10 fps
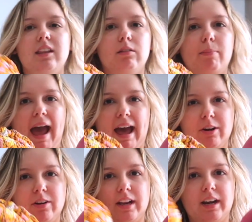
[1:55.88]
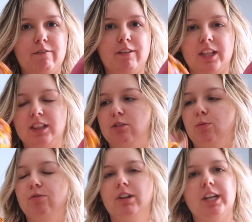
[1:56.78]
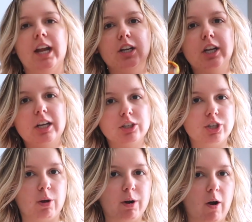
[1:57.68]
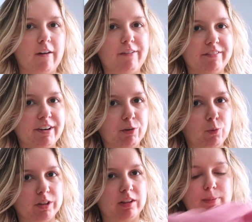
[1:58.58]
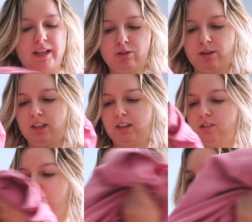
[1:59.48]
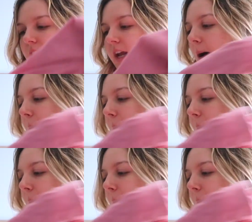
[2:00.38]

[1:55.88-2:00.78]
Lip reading: this pattern and I feel like this will really show it off. I've never worn these pants, so I think this is a great